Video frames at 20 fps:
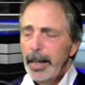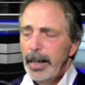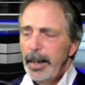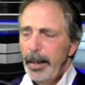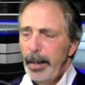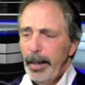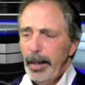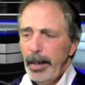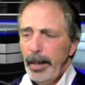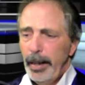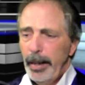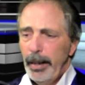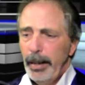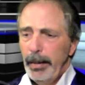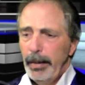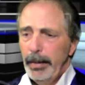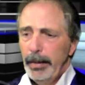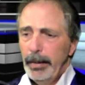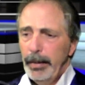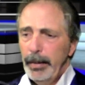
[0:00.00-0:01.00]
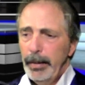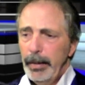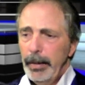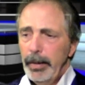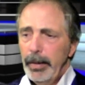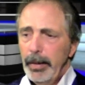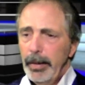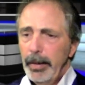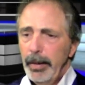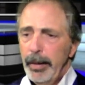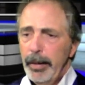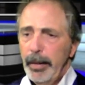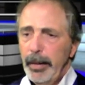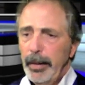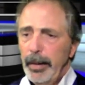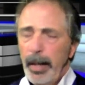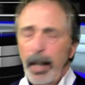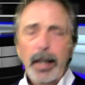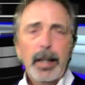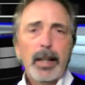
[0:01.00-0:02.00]
And
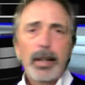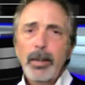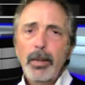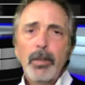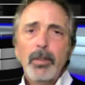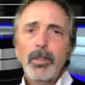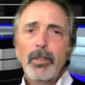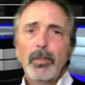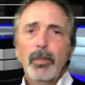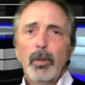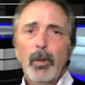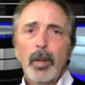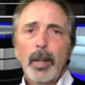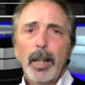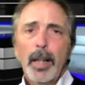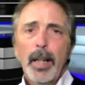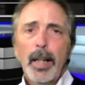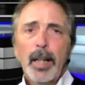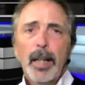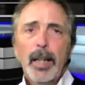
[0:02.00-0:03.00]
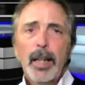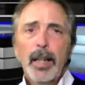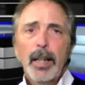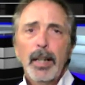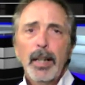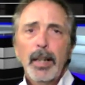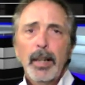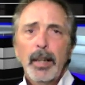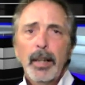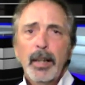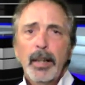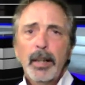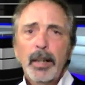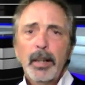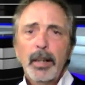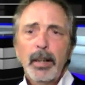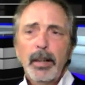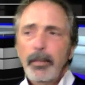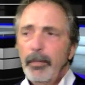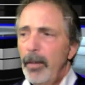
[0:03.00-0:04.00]
I got news for you.
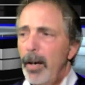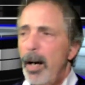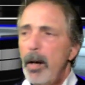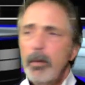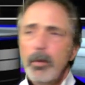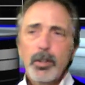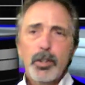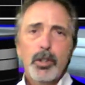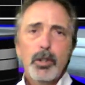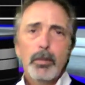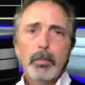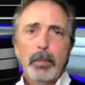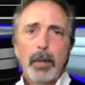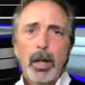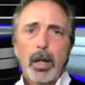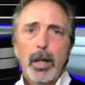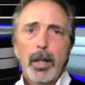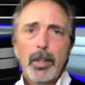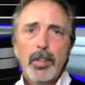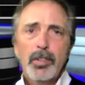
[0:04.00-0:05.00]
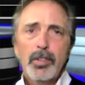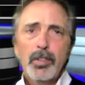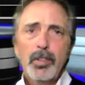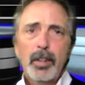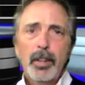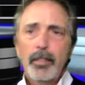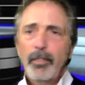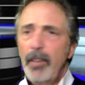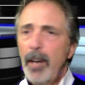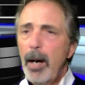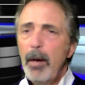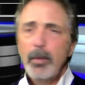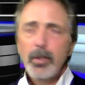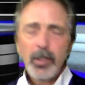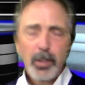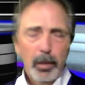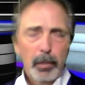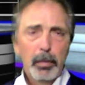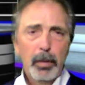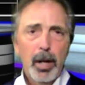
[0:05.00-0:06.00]
If I was your boss, if I
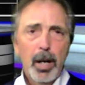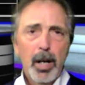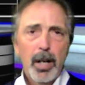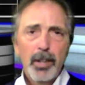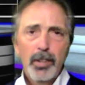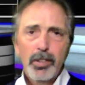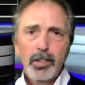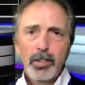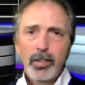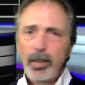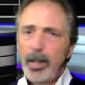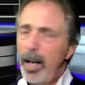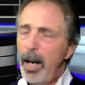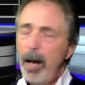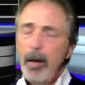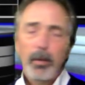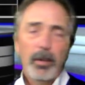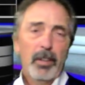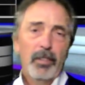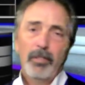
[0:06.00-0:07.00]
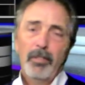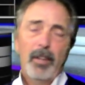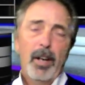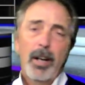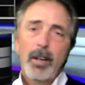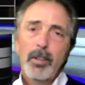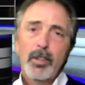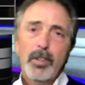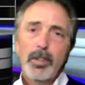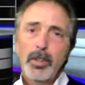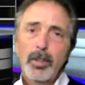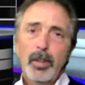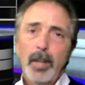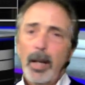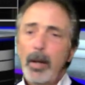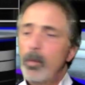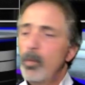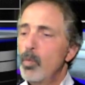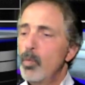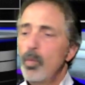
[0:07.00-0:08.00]
was the boss, I would have fired you
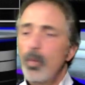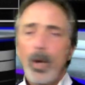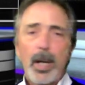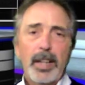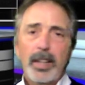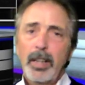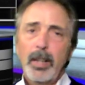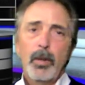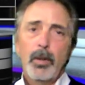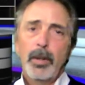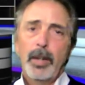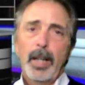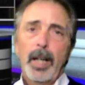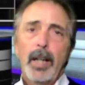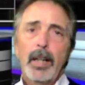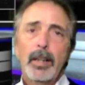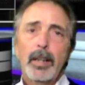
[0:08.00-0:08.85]
like right there and then.